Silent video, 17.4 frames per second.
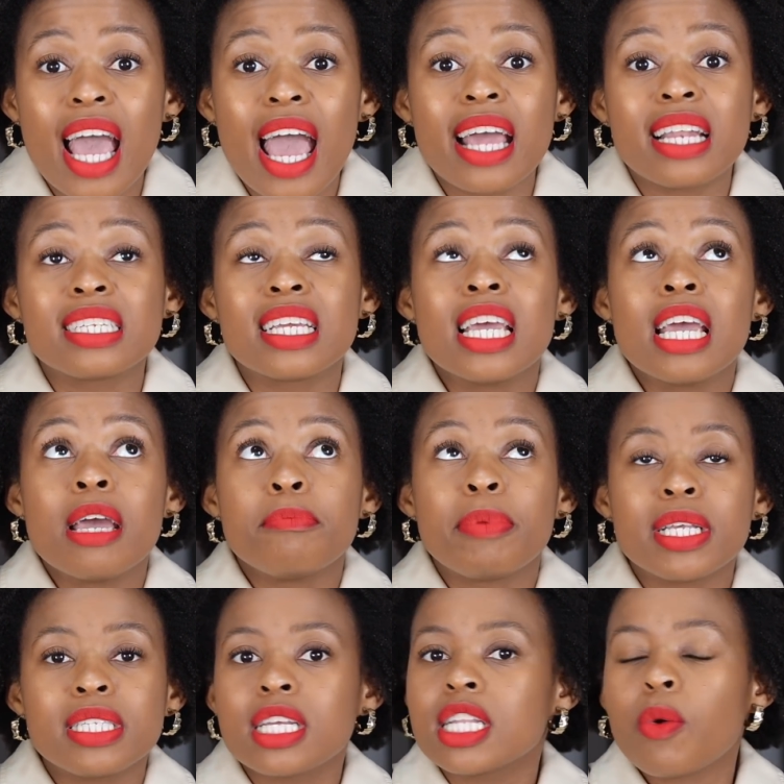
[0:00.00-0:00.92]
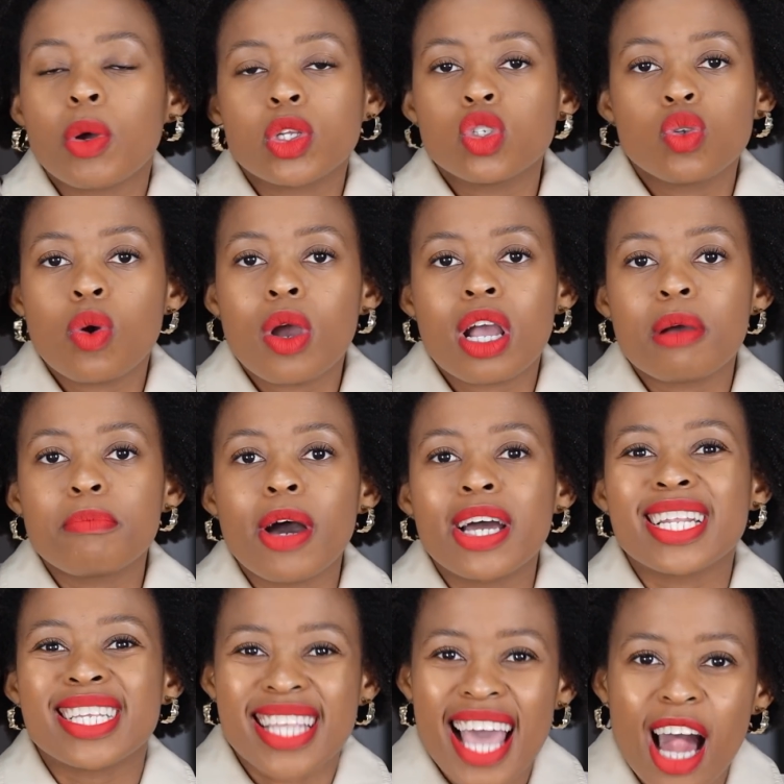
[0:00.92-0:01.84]
and basically what you're talking
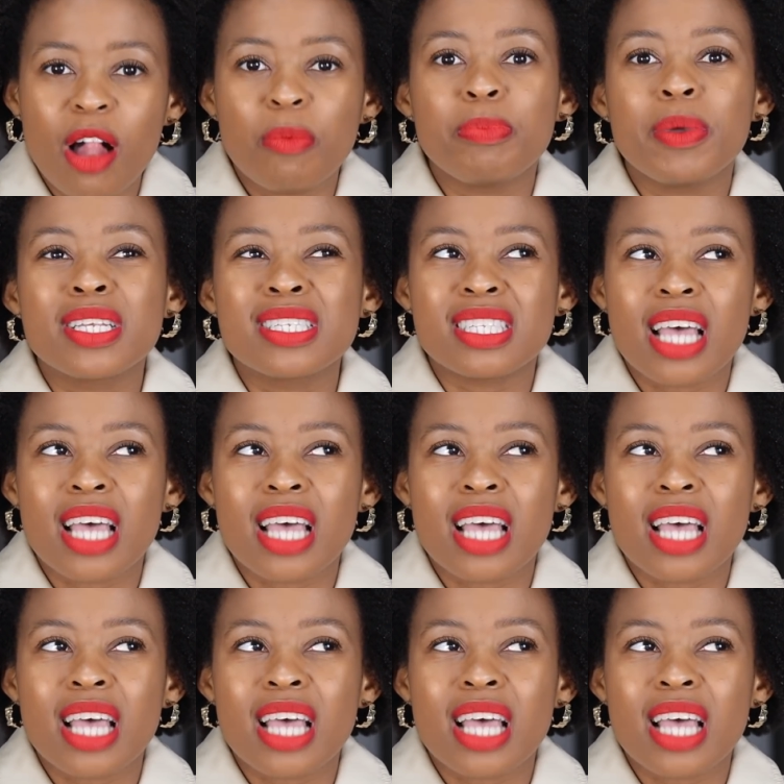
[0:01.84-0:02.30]
about is